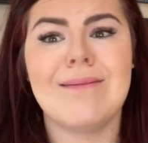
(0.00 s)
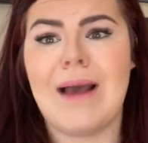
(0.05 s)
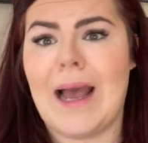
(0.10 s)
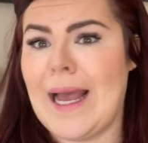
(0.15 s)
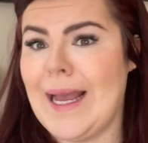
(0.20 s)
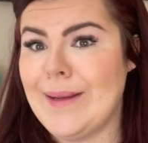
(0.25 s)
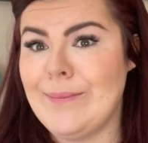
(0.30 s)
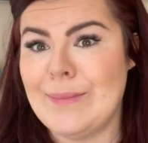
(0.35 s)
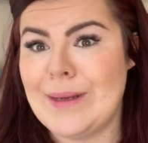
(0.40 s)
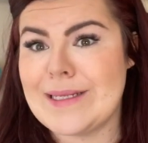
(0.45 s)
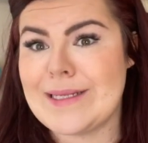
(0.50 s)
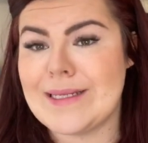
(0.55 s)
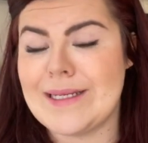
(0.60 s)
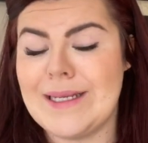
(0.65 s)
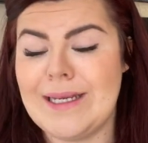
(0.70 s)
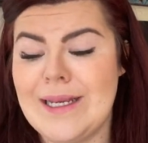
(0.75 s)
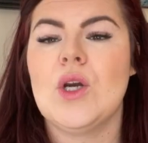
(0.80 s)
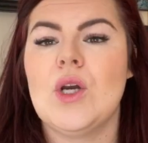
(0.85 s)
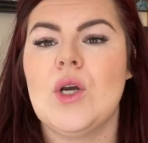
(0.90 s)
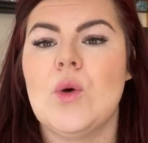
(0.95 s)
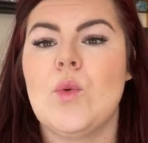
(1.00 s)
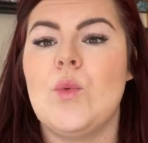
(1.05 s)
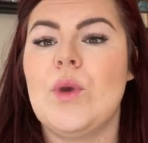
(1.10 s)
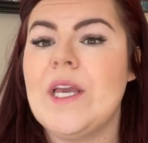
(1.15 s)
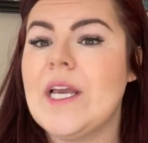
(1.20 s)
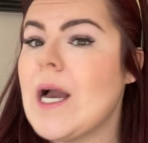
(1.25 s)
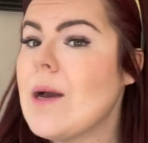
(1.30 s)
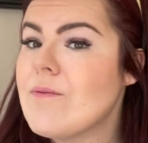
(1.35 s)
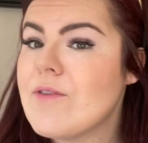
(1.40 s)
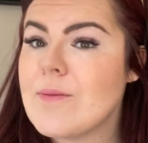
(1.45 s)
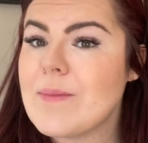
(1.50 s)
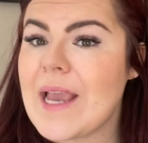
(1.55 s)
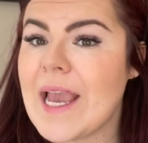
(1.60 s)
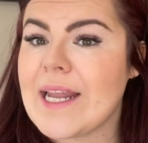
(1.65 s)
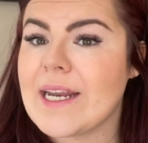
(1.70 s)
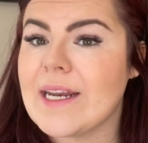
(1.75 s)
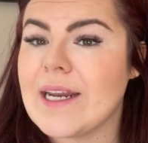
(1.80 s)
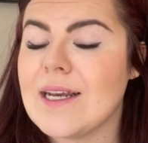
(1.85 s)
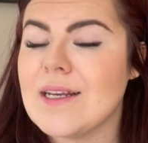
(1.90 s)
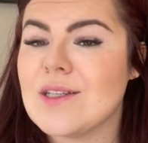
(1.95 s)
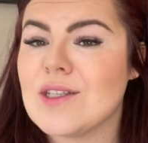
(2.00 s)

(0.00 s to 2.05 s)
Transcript: I'm messy. We come from Canada,